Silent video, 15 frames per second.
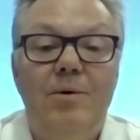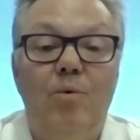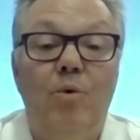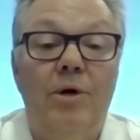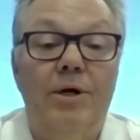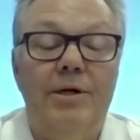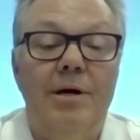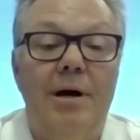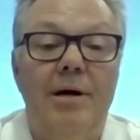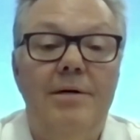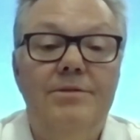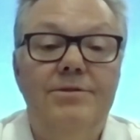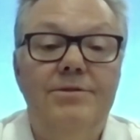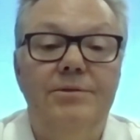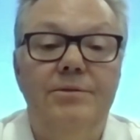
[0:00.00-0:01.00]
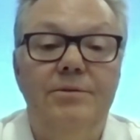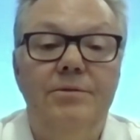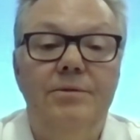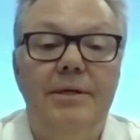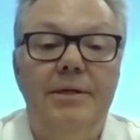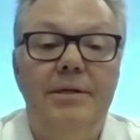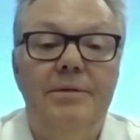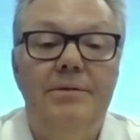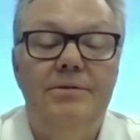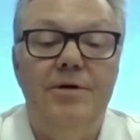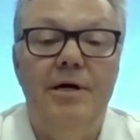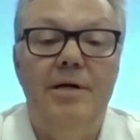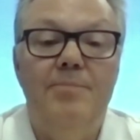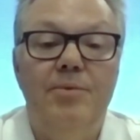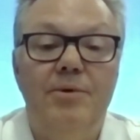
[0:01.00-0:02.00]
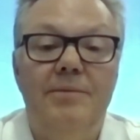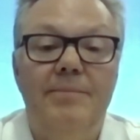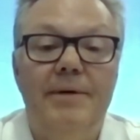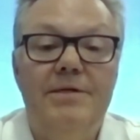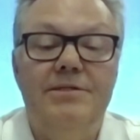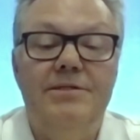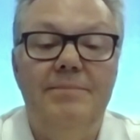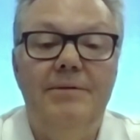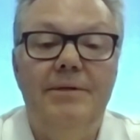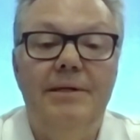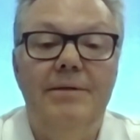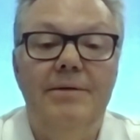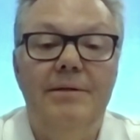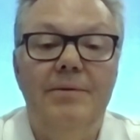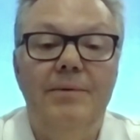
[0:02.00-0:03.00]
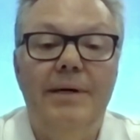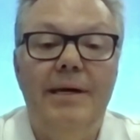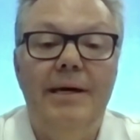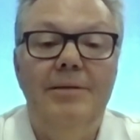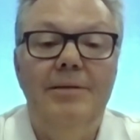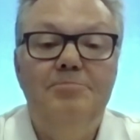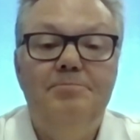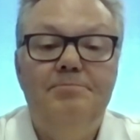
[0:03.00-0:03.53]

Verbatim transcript: working hard to try to put the best team together that we can.